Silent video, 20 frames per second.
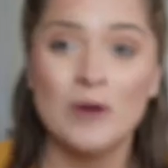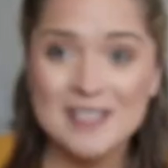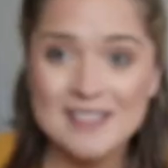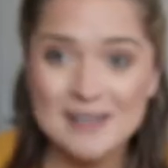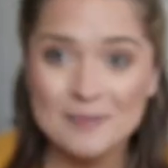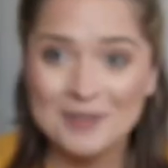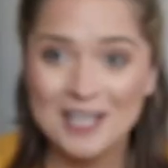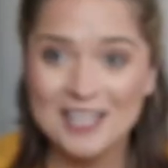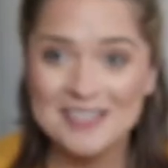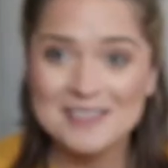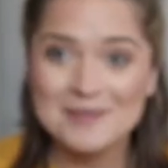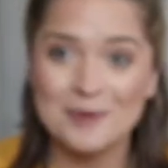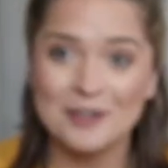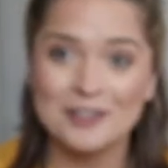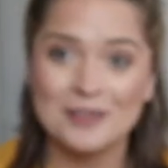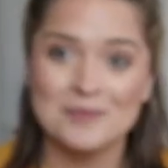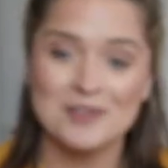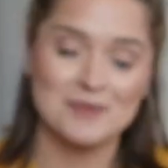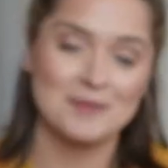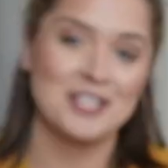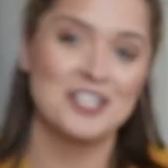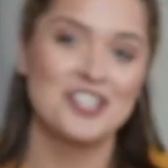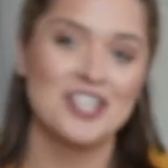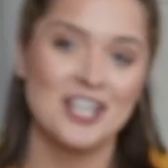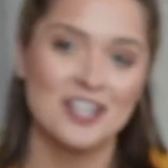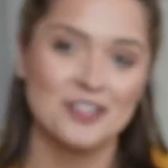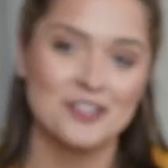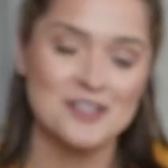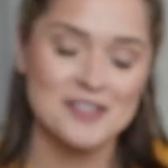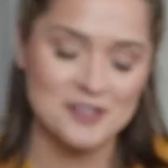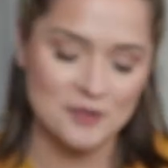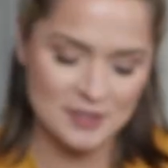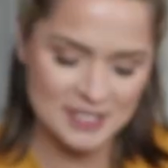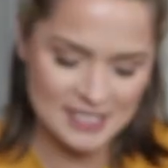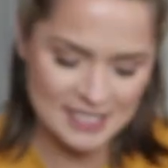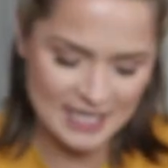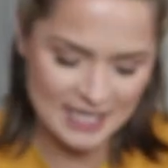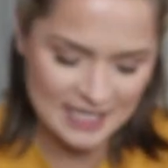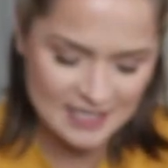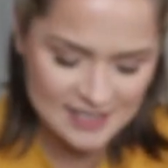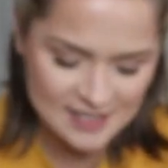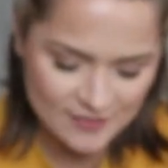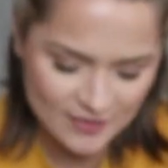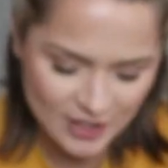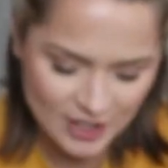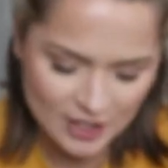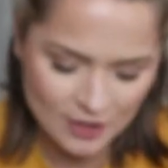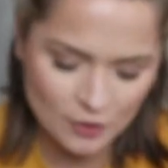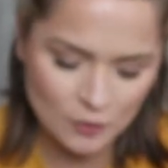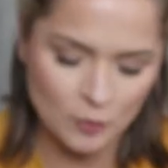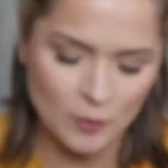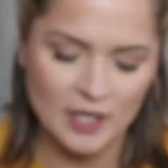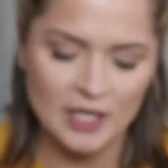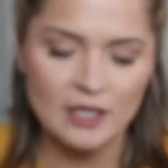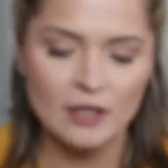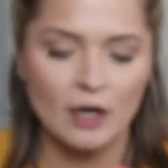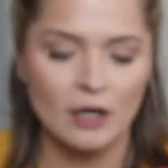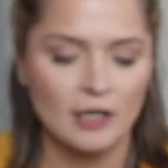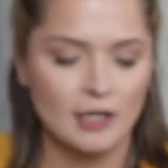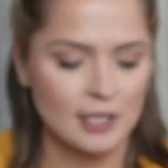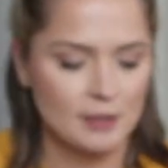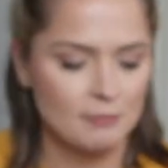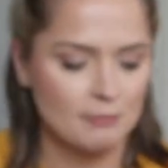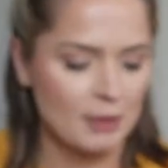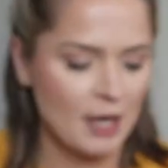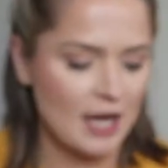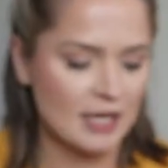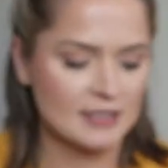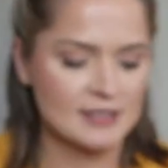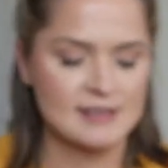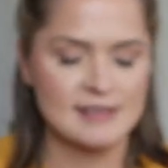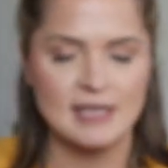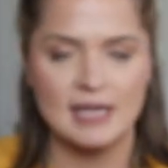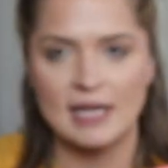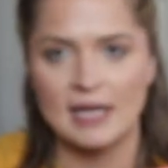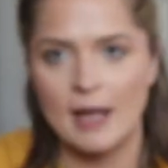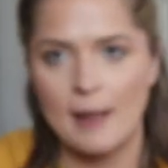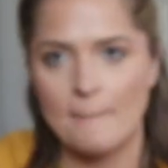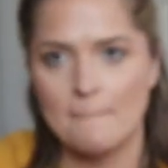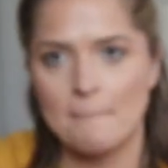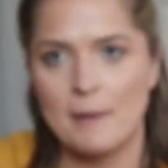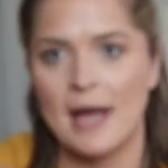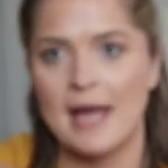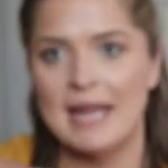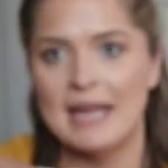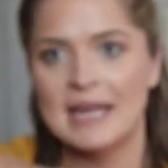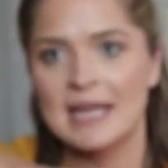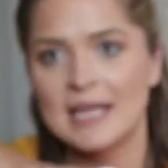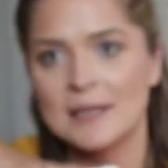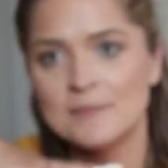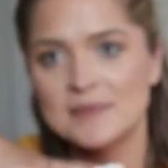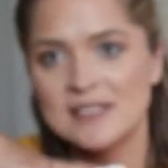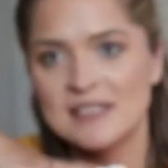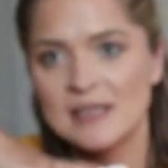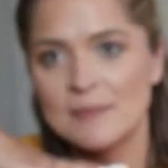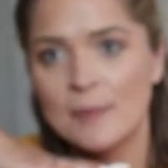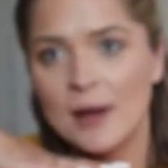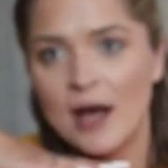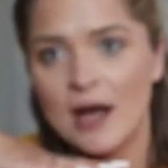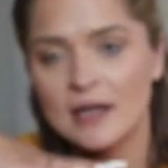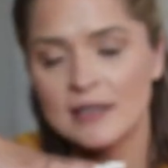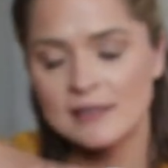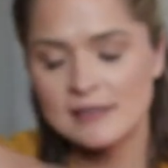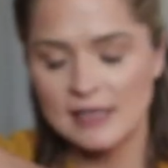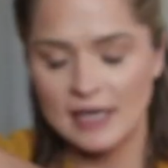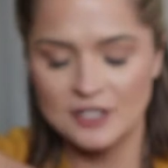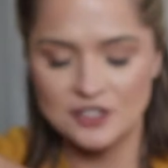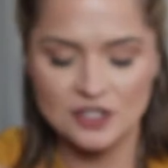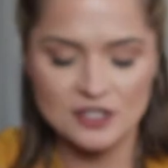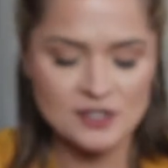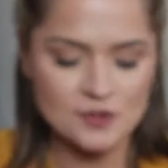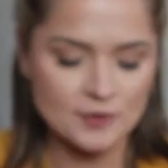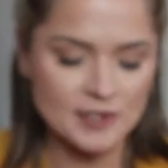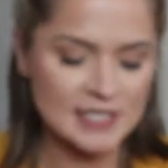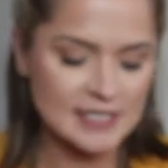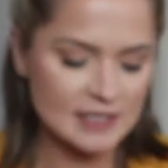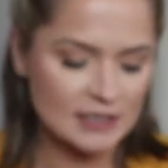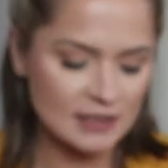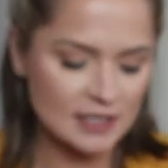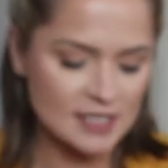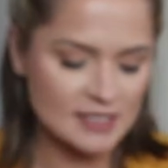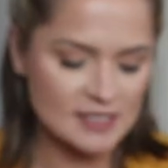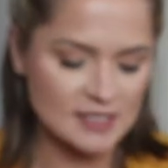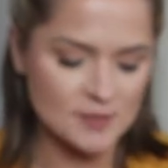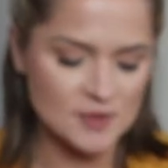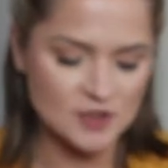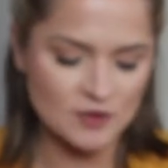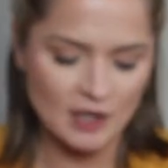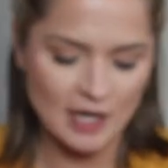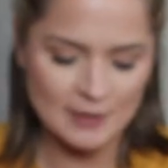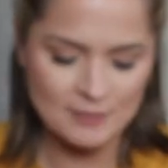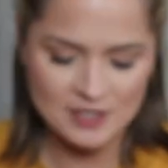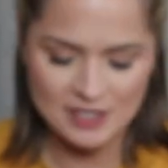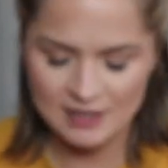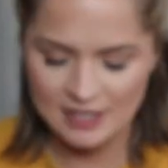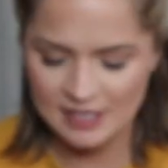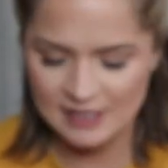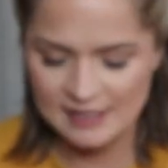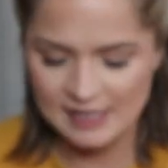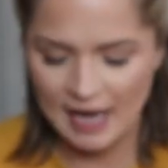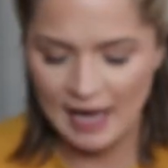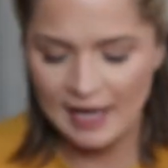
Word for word: What's up guys, welcome to my channel. So in today's video we are unboxing my Ipsy box. I just recently subscribed to this.